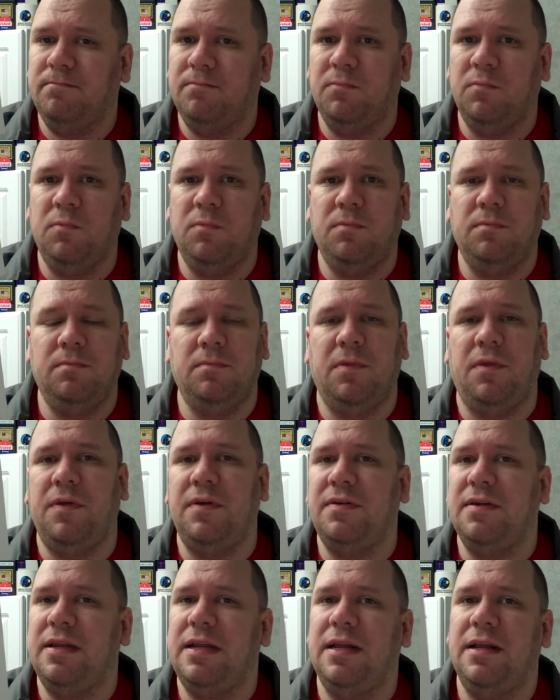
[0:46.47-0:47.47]
The
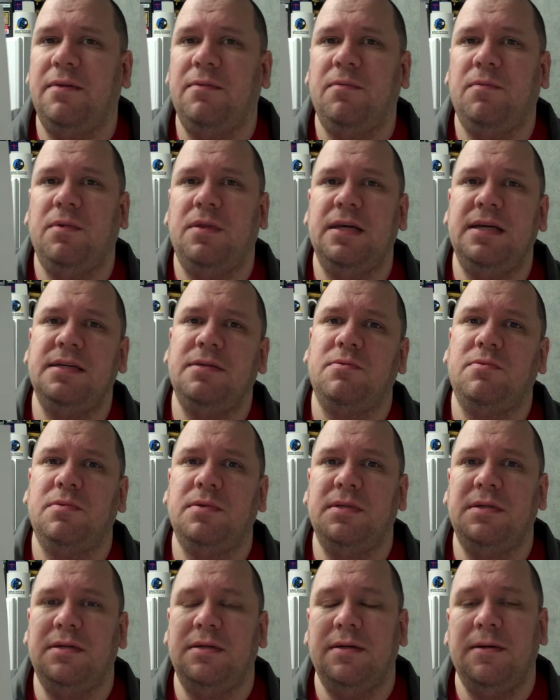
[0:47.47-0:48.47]
things I did with this
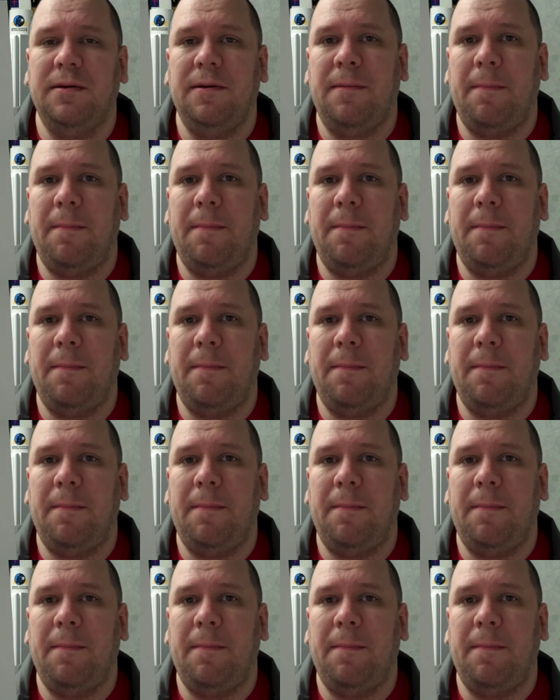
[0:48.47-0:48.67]
was,